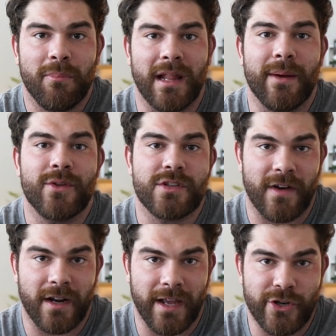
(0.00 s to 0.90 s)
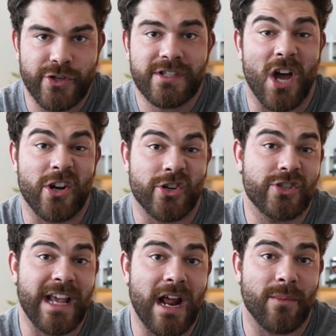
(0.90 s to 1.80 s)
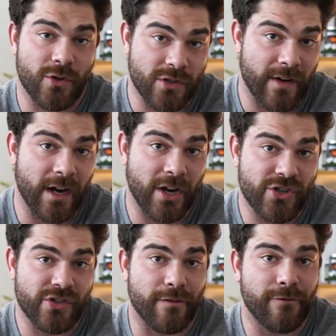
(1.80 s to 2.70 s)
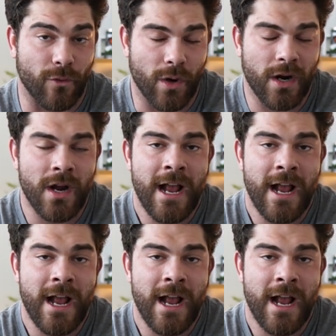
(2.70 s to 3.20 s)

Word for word: play with those variations, understand what those variations are for,